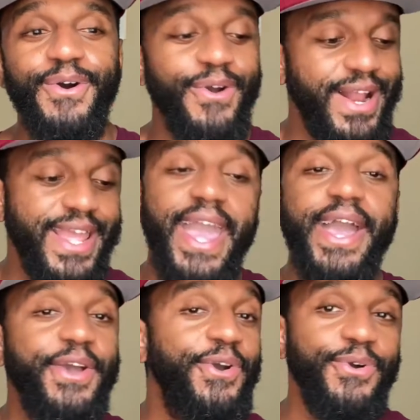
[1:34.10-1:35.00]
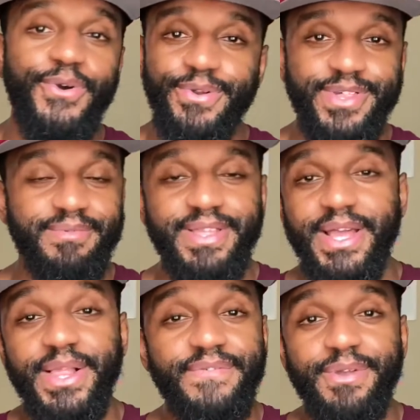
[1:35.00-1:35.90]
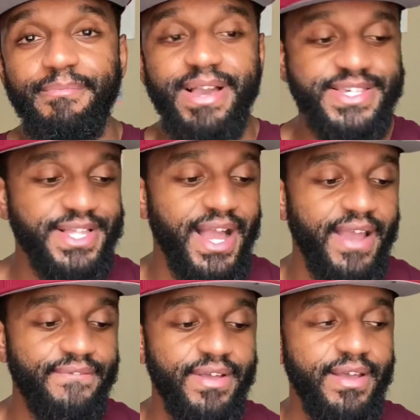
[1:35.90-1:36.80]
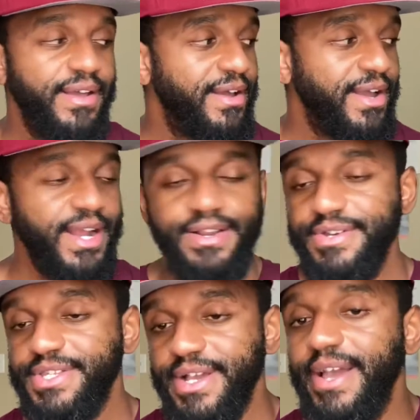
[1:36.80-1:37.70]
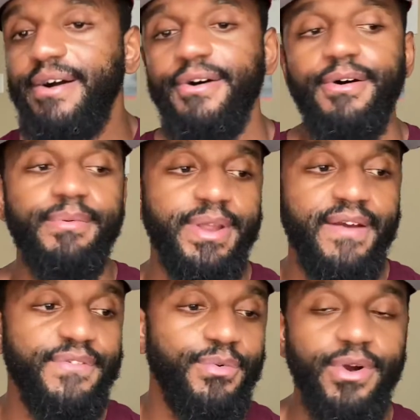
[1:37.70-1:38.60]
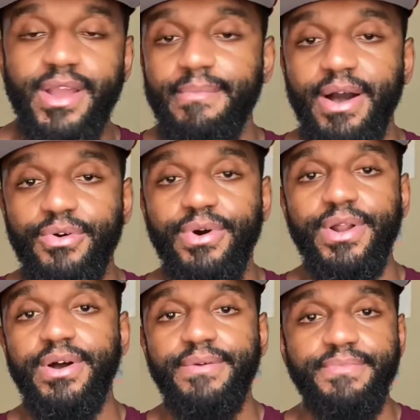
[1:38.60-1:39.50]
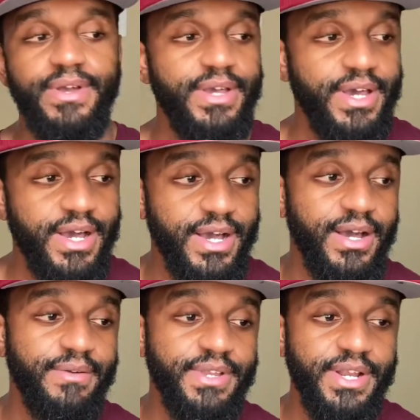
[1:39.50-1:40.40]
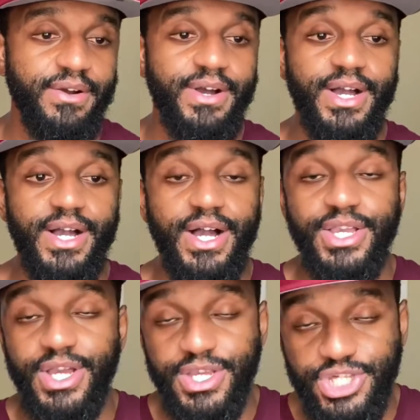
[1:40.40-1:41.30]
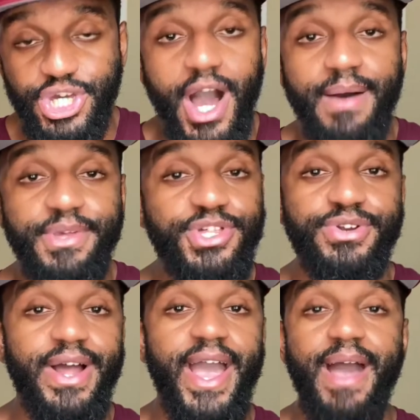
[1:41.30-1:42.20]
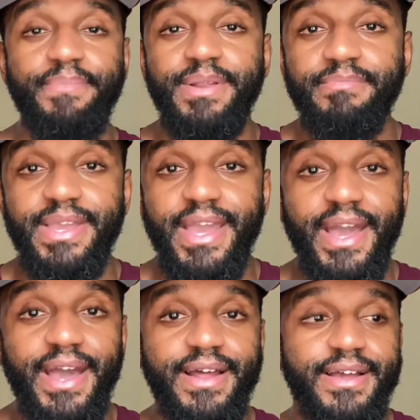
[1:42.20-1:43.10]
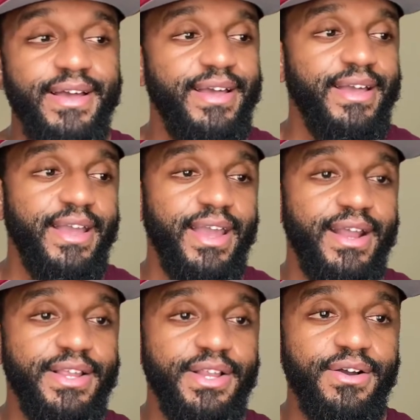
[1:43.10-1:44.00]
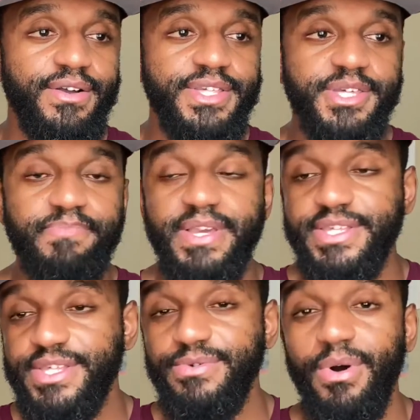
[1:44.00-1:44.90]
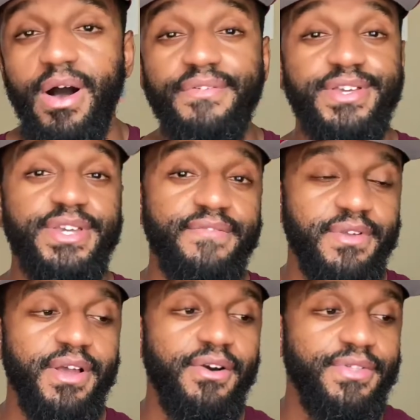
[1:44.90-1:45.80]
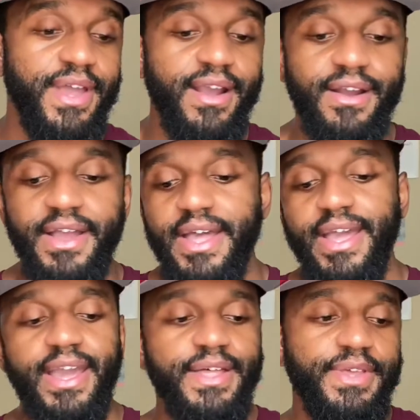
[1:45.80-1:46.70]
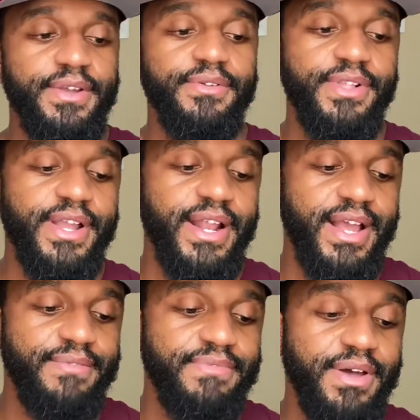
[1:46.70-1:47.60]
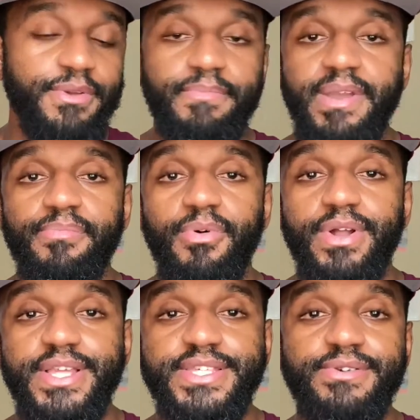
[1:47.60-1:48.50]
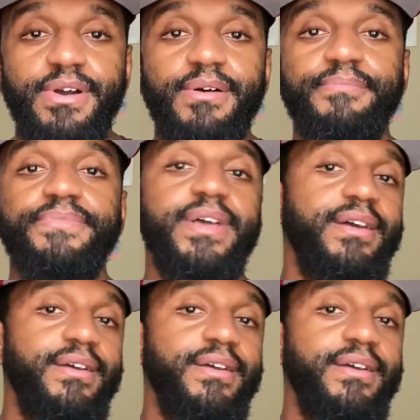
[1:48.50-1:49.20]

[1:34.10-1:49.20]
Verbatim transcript: or in Cancun or something like that, living their best life, and you're stuck at home and you have to worry about going to, uh, you know, a, a job that you're not happy to be at, and you know, it just pisses you off because you have to go there, and then you're looking at other people on Instagram